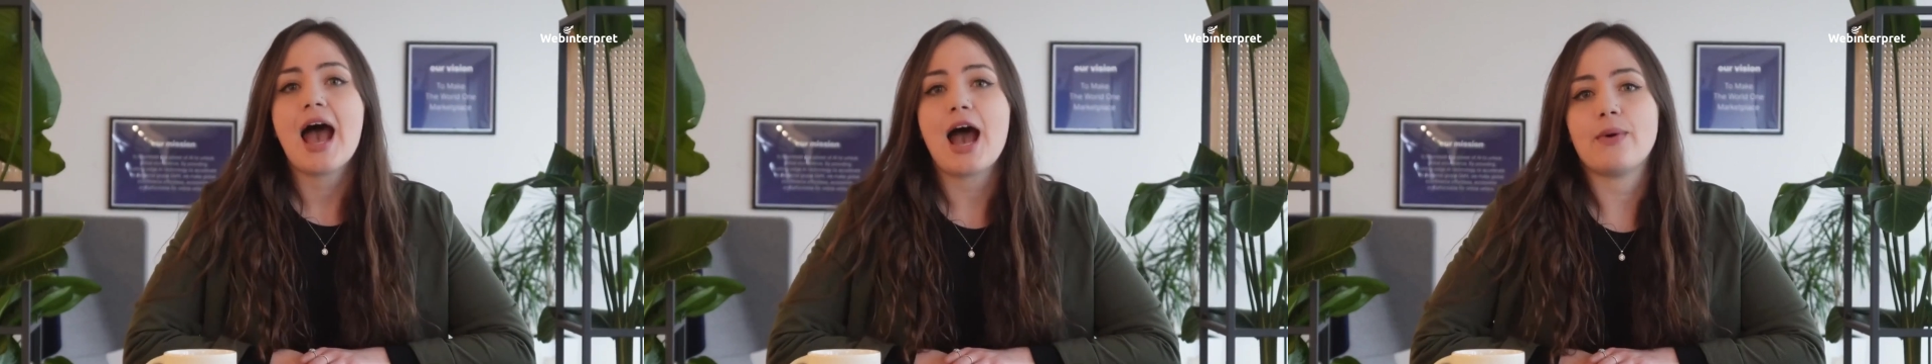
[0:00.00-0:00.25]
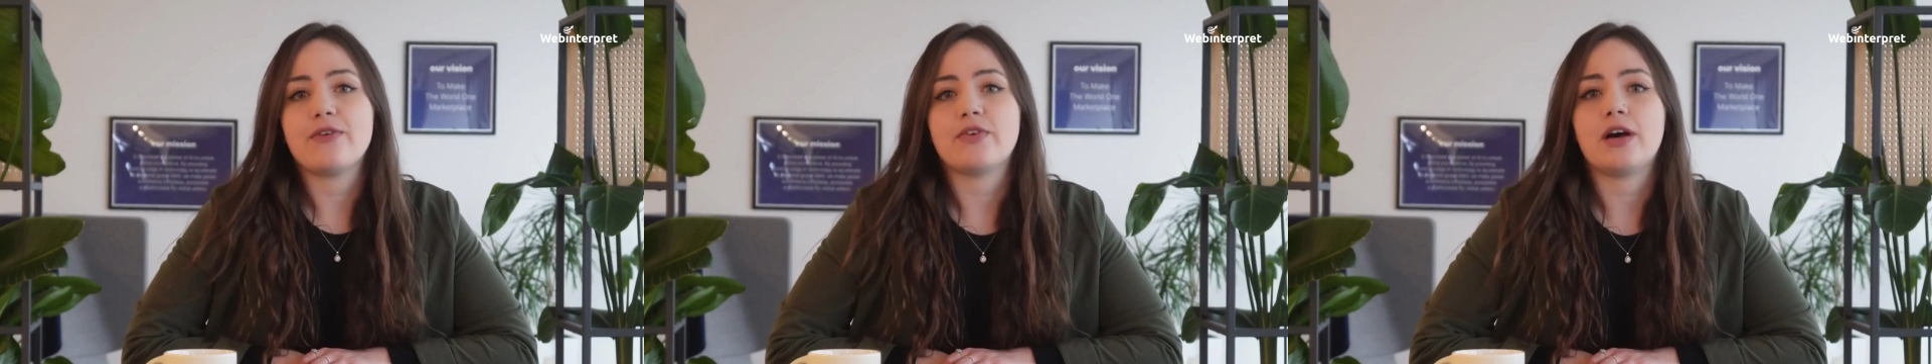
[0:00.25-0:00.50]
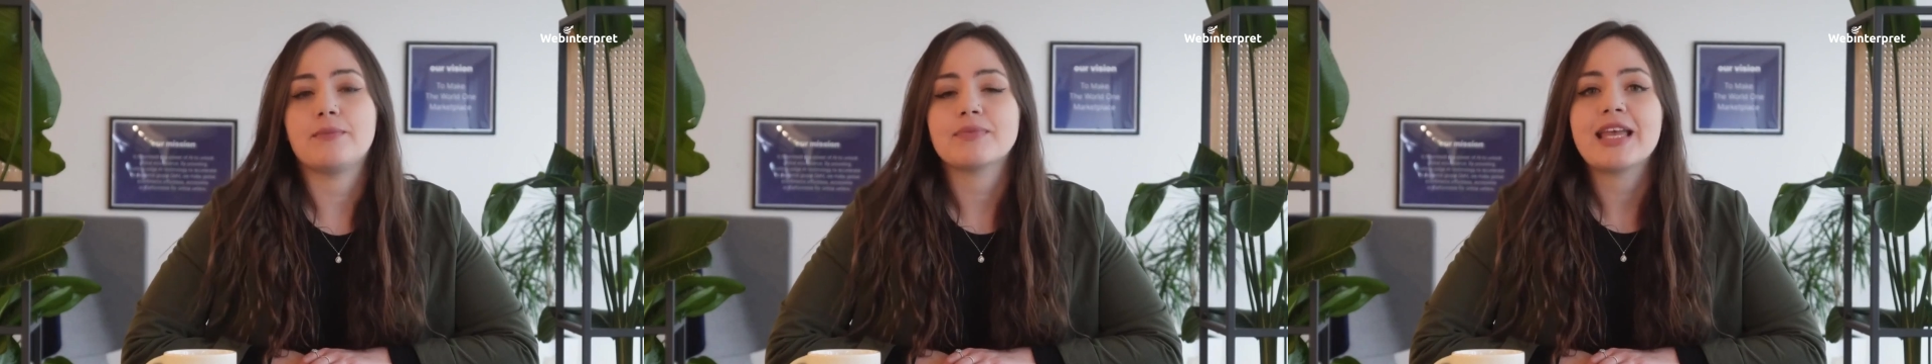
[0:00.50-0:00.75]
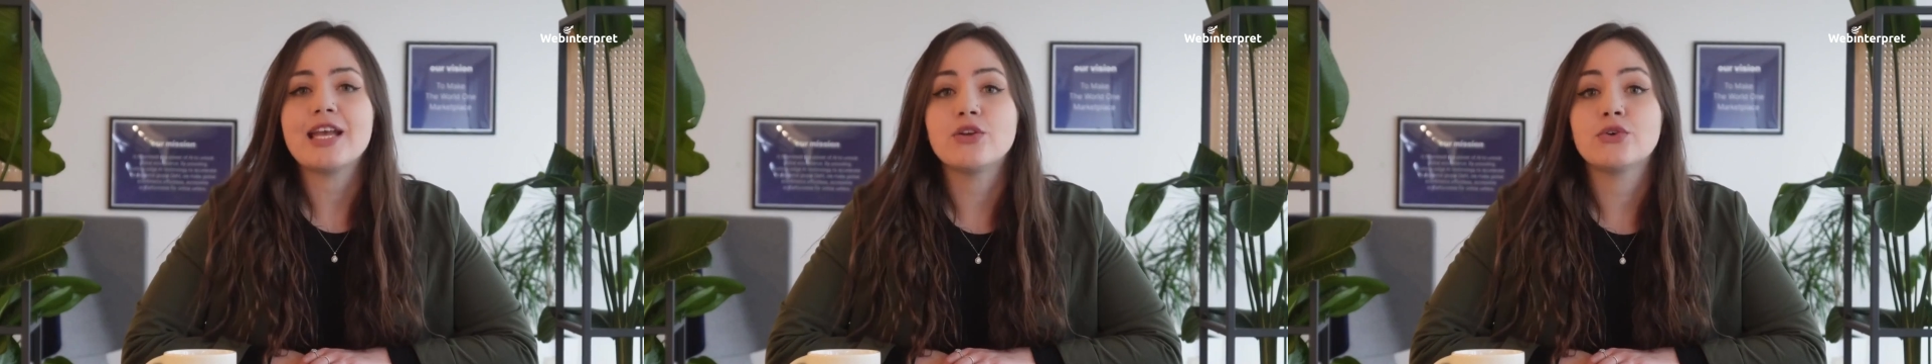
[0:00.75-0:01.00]
However,
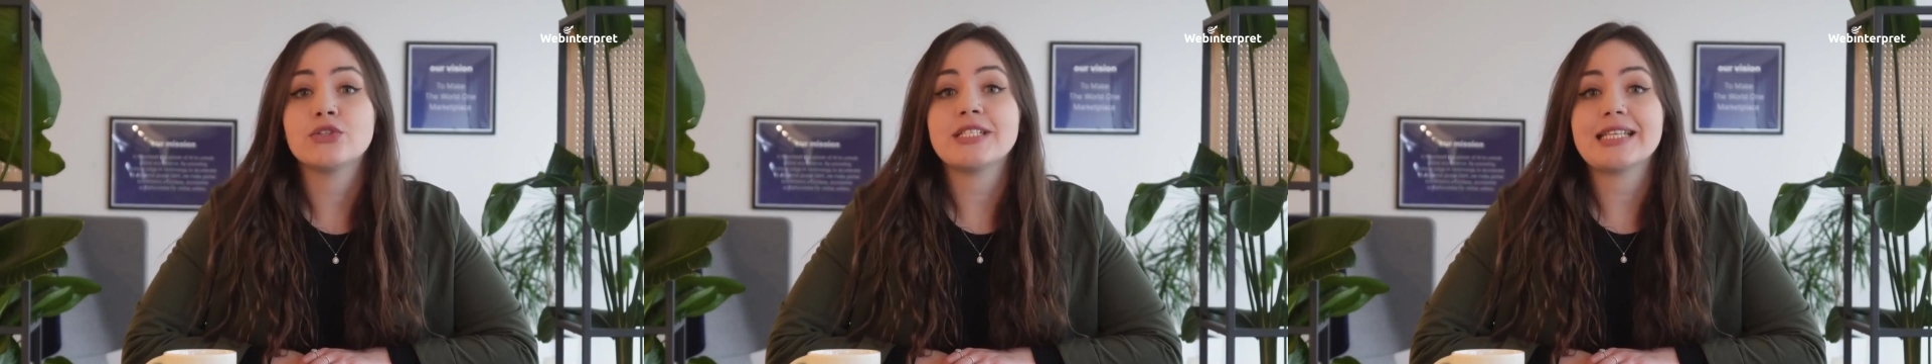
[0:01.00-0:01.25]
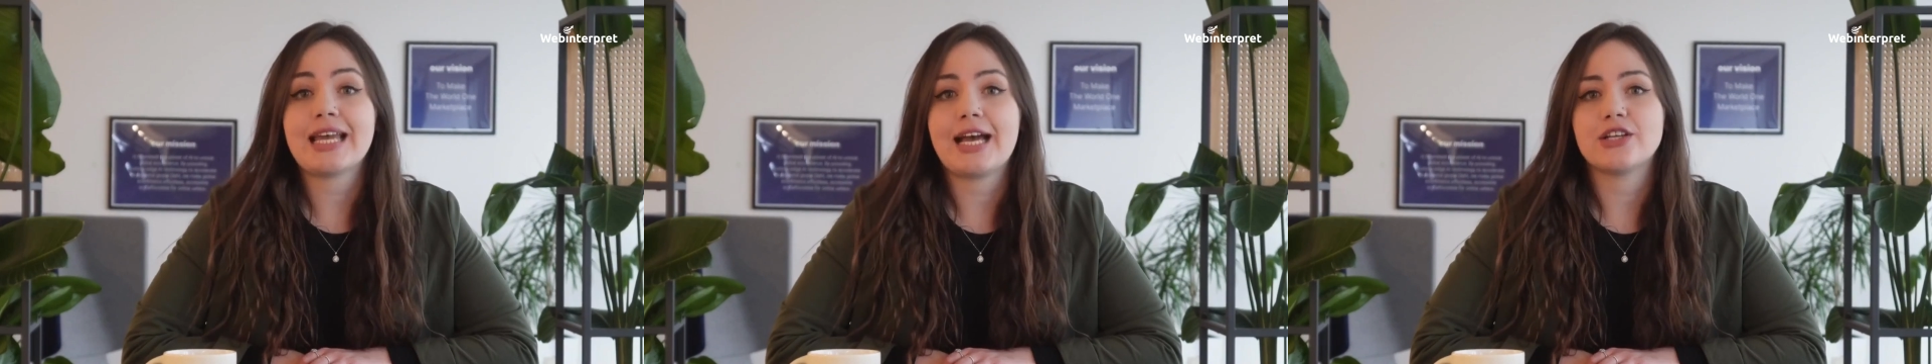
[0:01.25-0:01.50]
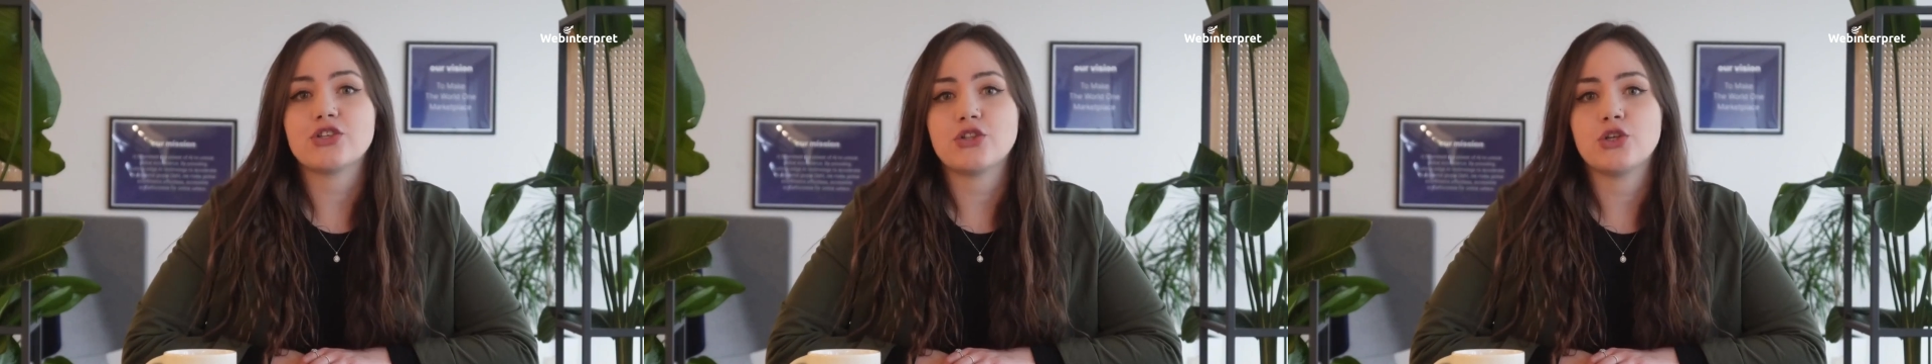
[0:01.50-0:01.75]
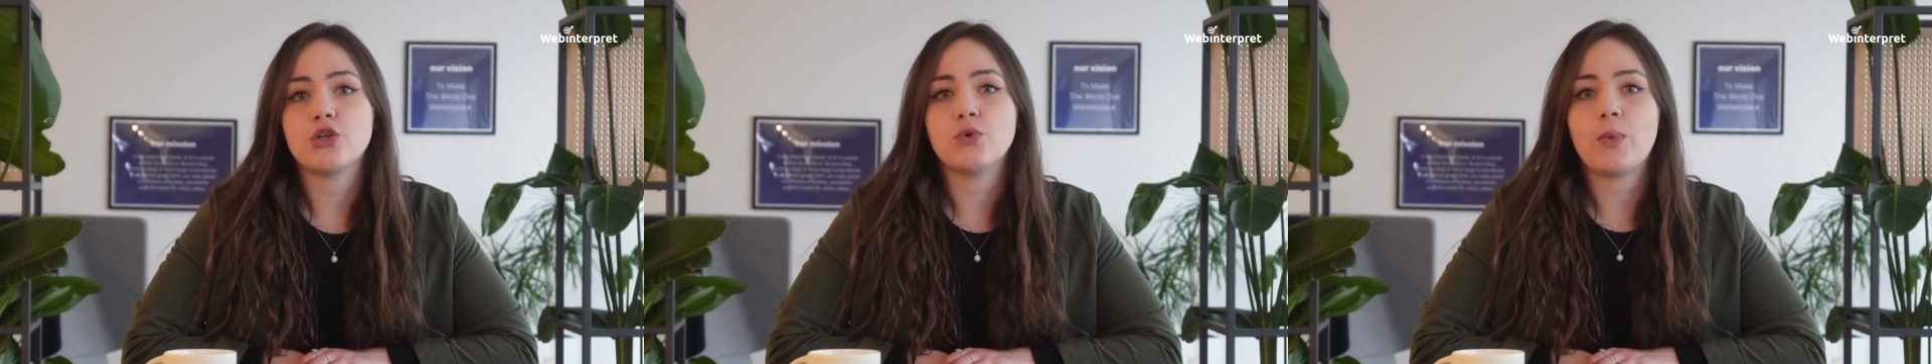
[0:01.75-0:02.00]
in order to catch
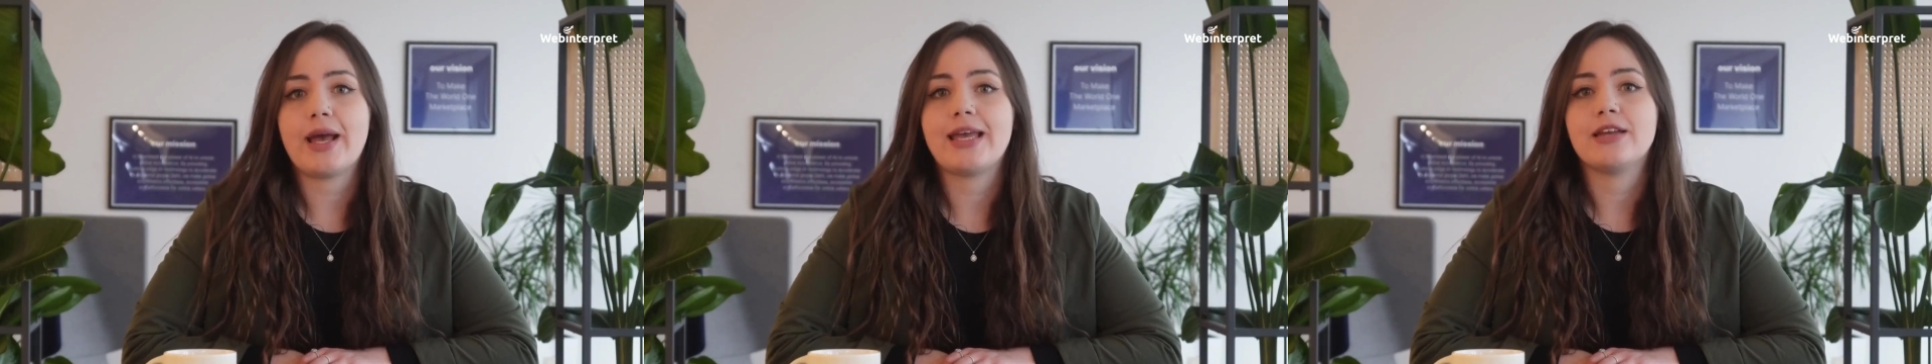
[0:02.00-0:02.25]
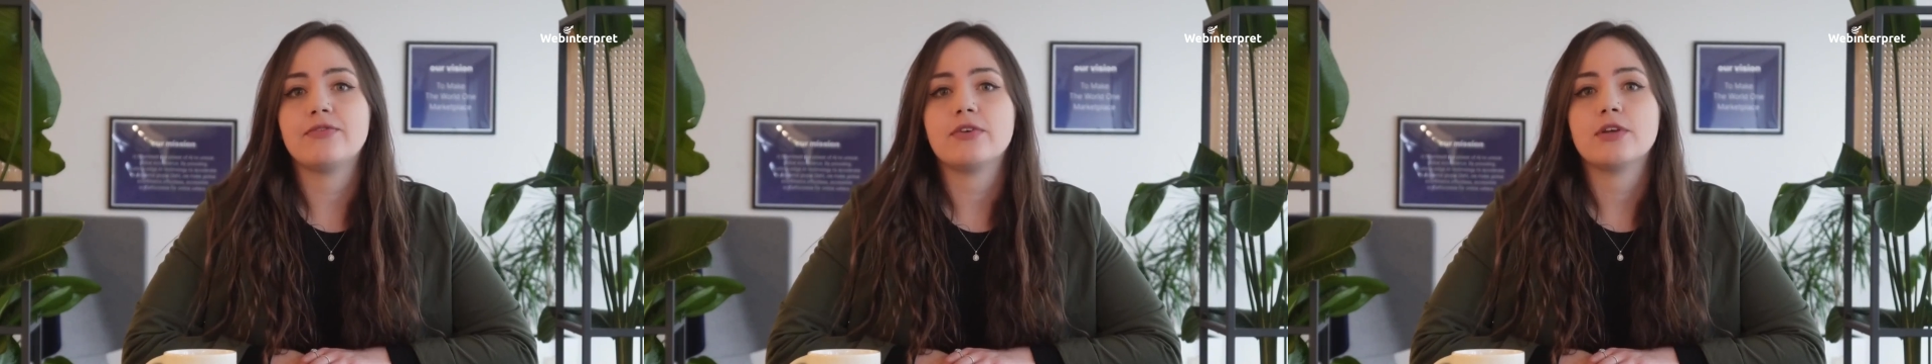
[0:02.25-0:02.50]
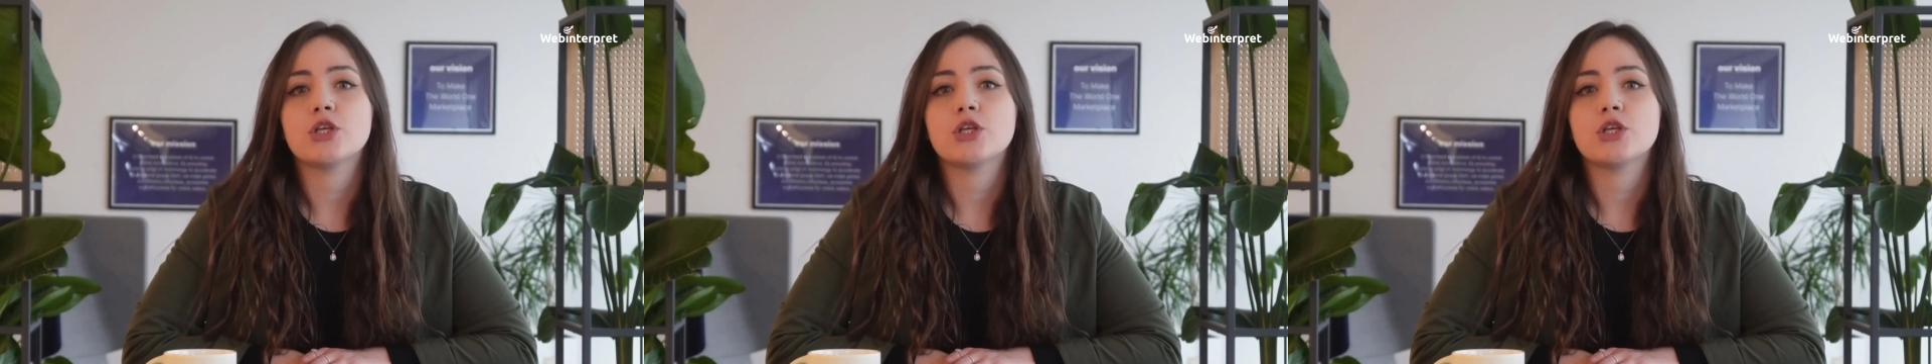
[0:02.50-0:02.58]
the new wave,